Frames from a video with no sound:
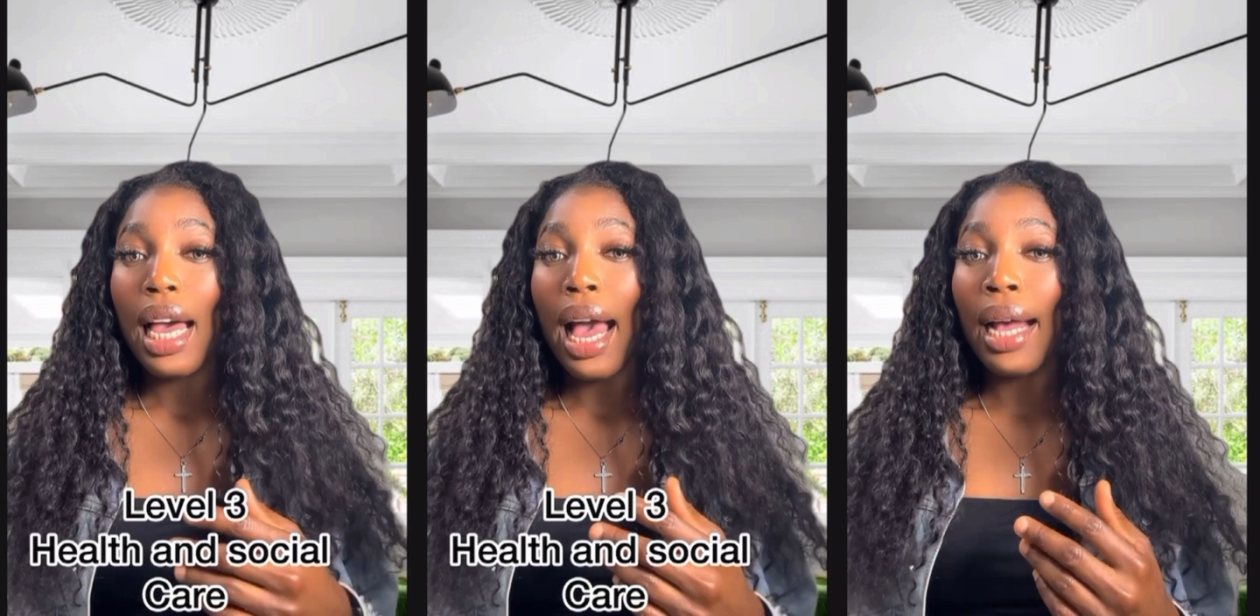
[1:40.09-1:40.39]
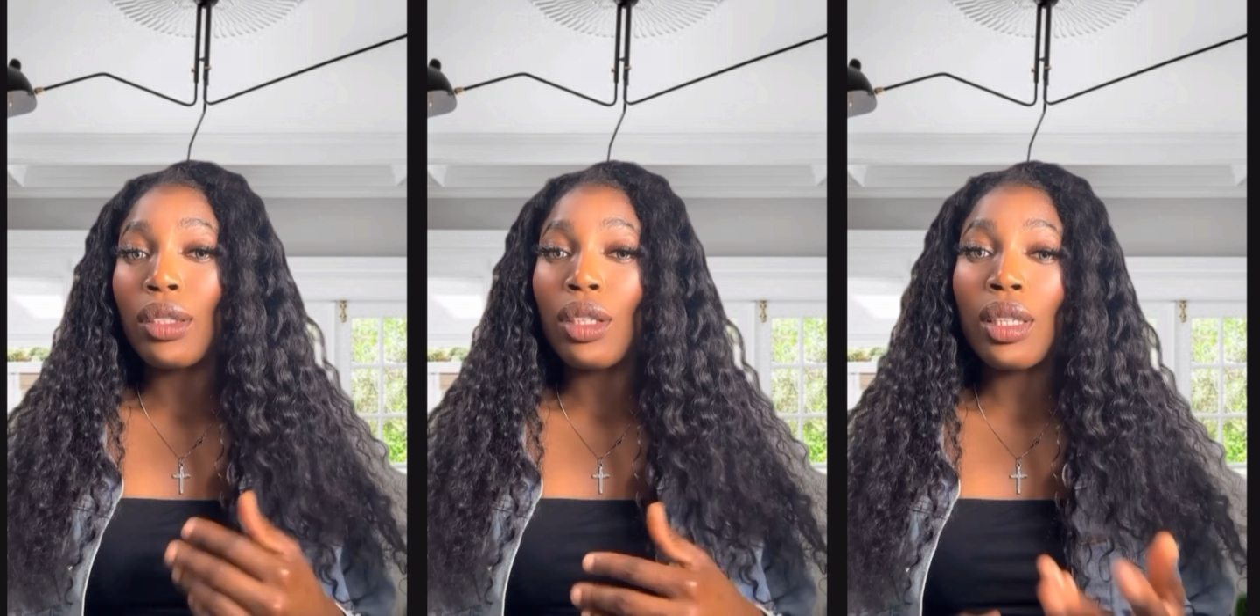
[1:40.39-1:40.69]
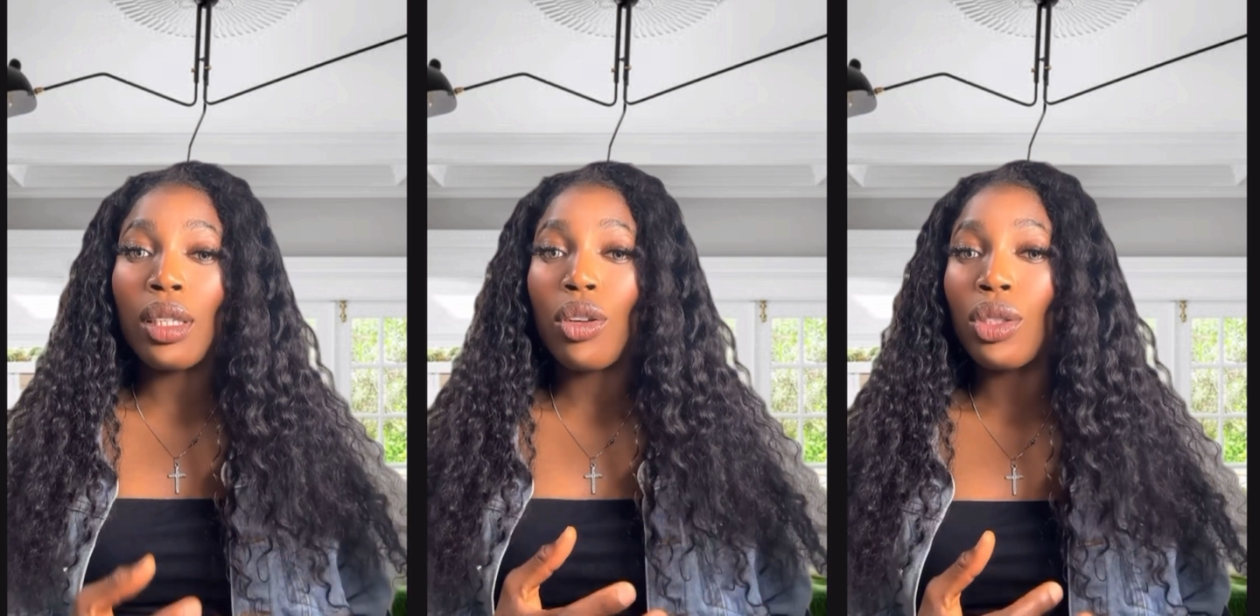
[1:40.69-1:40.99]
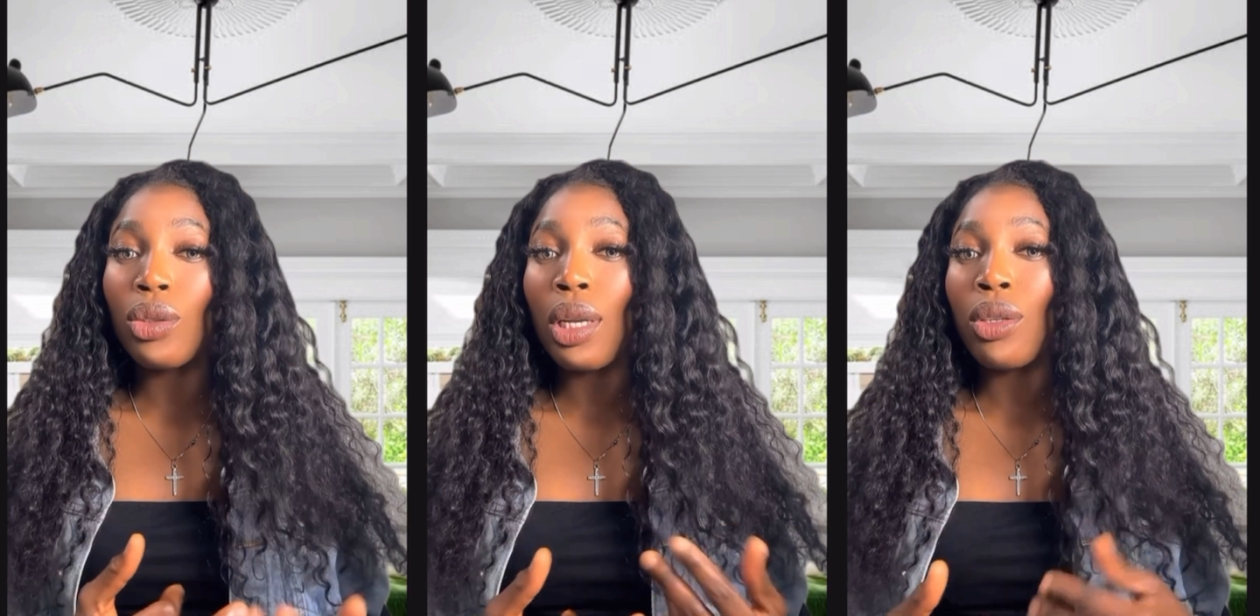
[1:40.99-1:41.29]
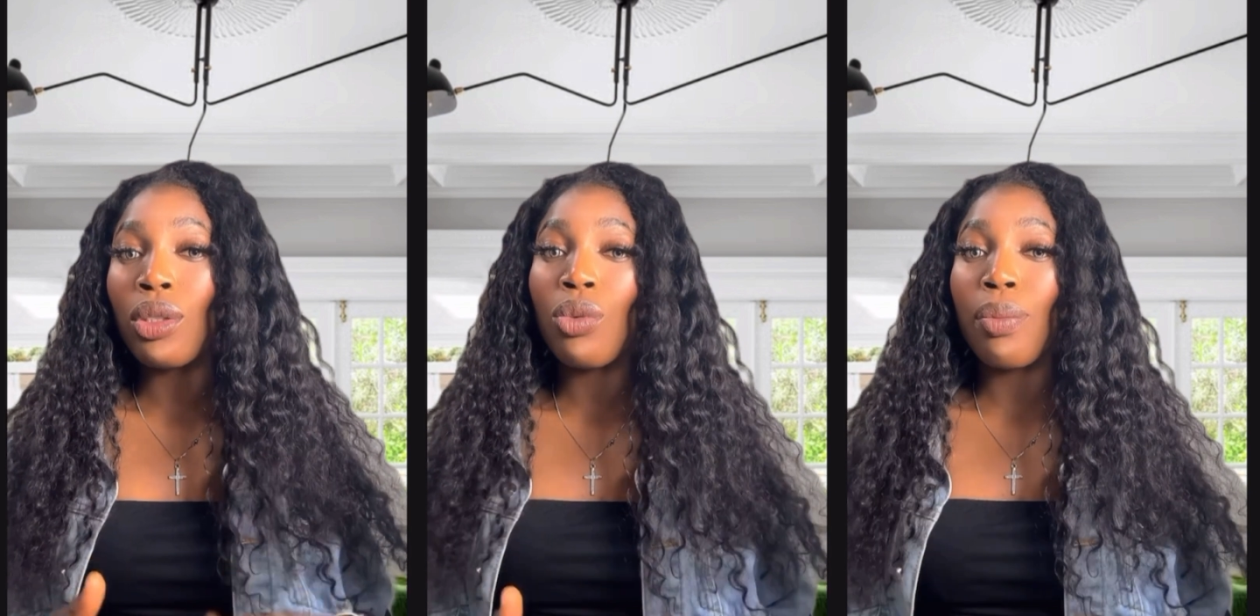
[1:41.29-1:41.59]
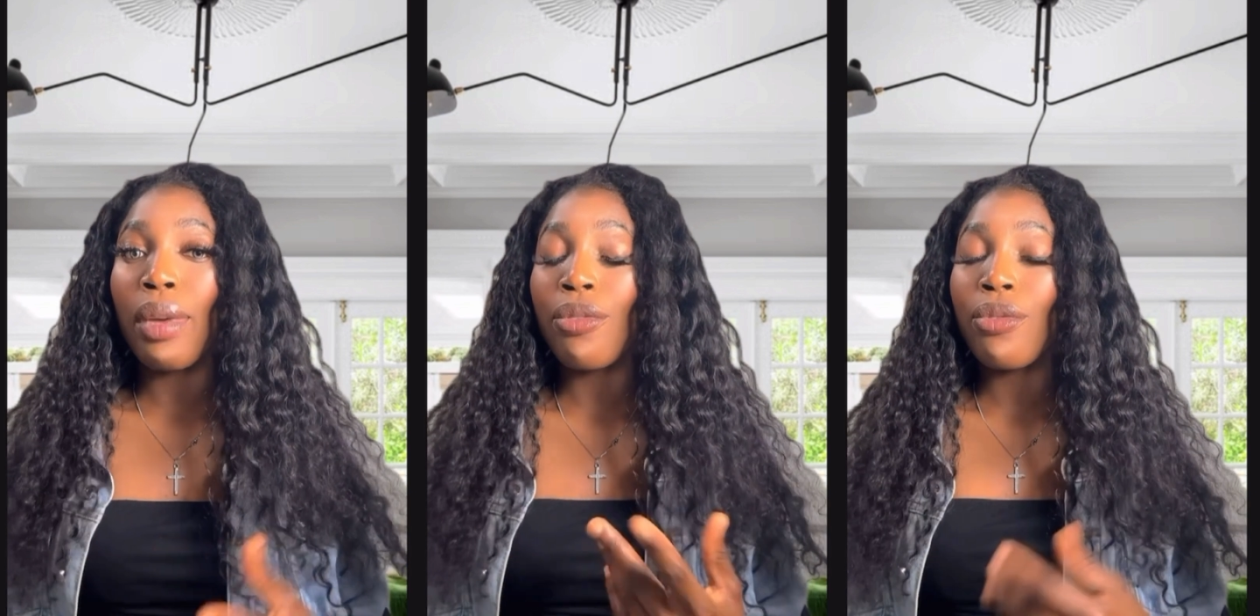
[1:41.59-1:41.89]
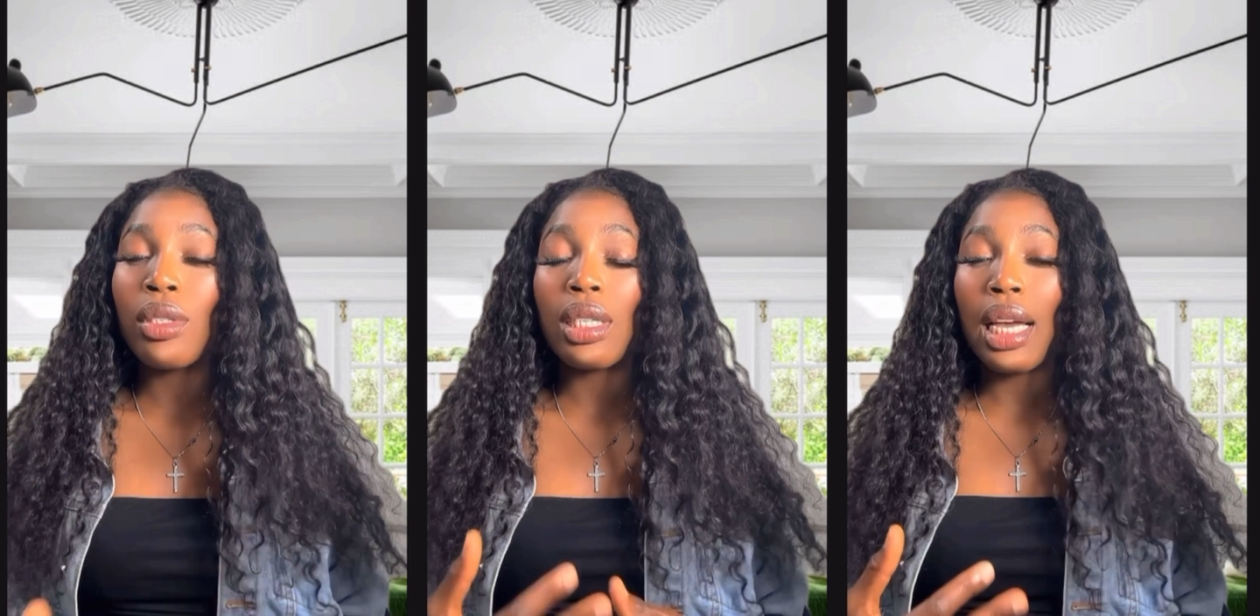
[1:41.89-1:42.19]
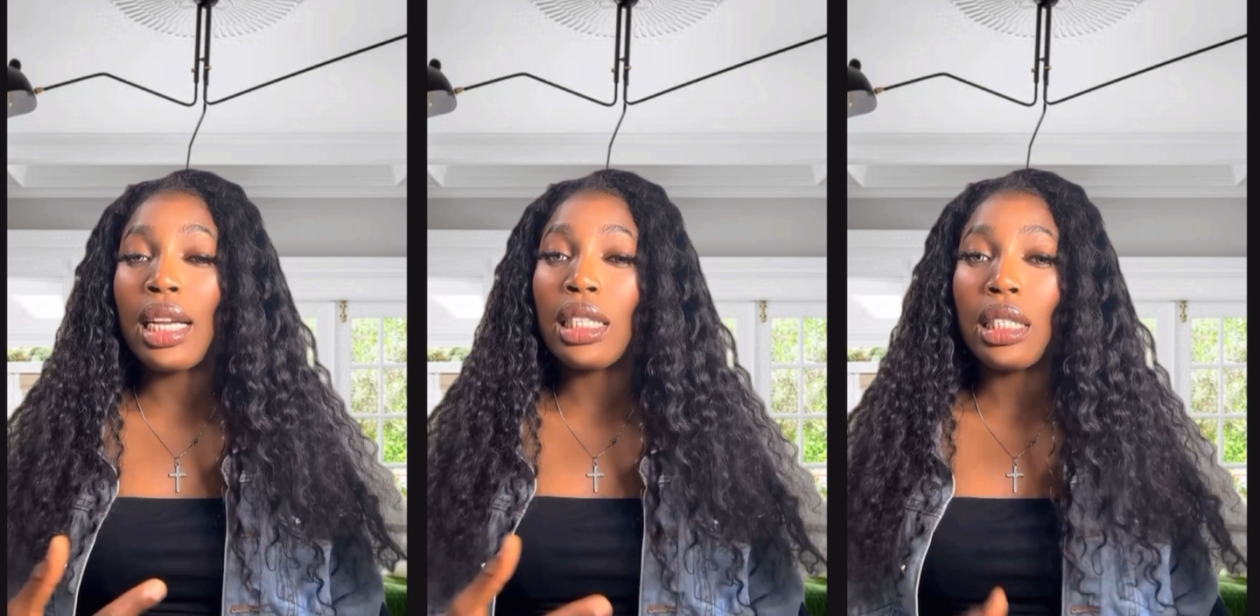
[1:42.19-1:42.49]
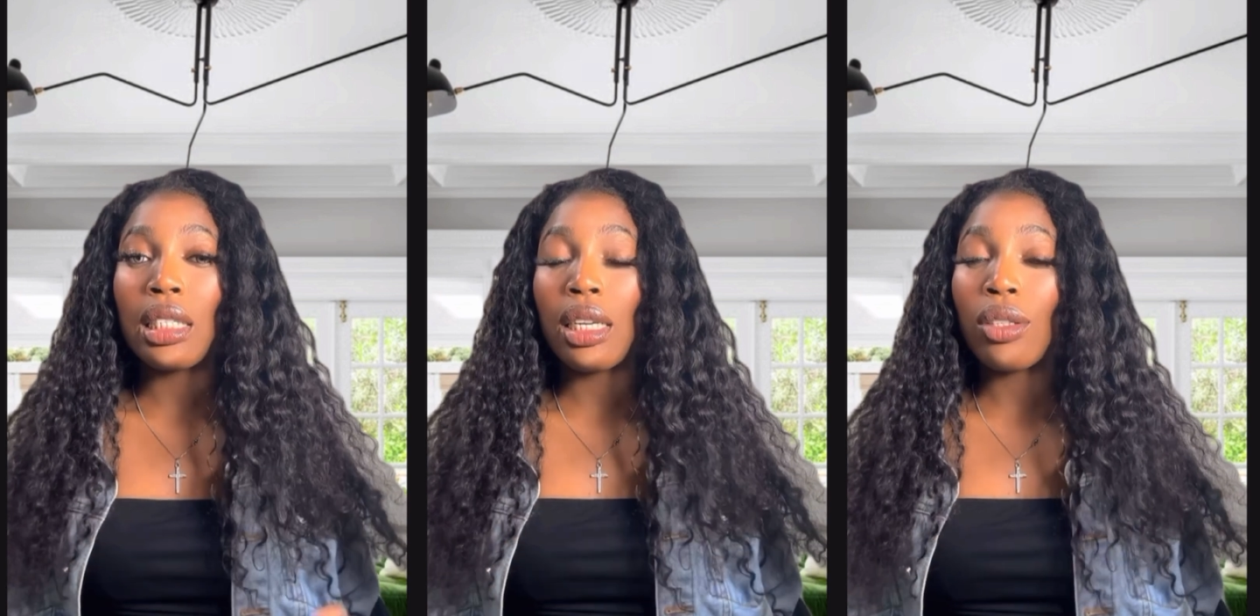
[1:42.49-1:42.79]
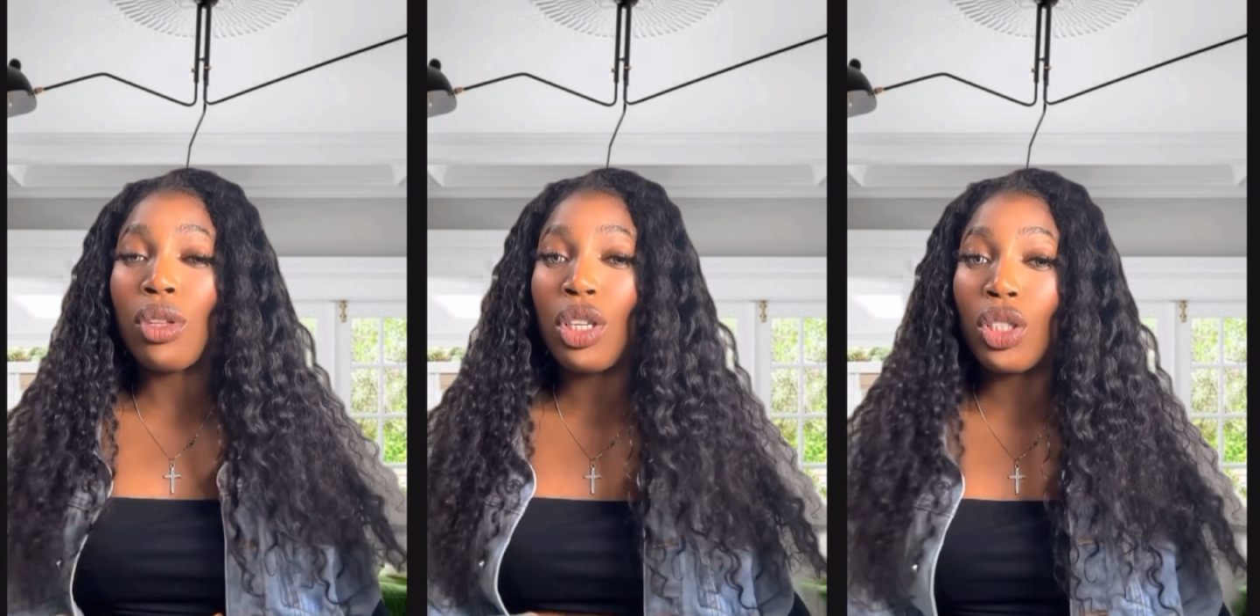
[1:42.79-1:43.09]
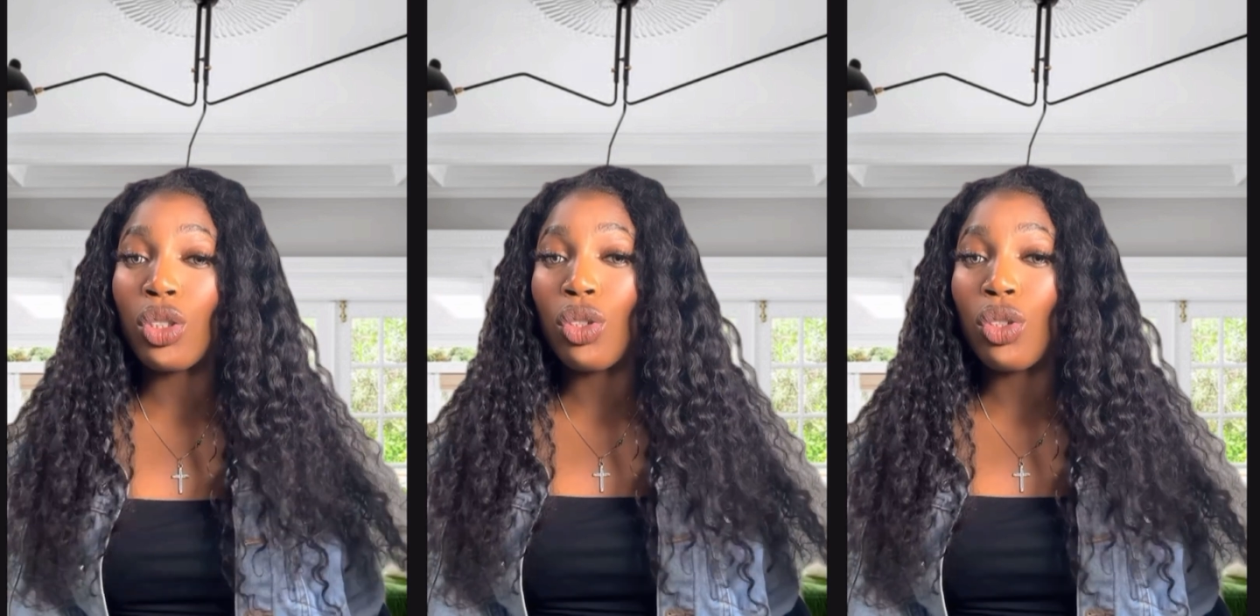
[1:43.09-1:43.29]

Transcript: I studied the course when I was done with my food science and technology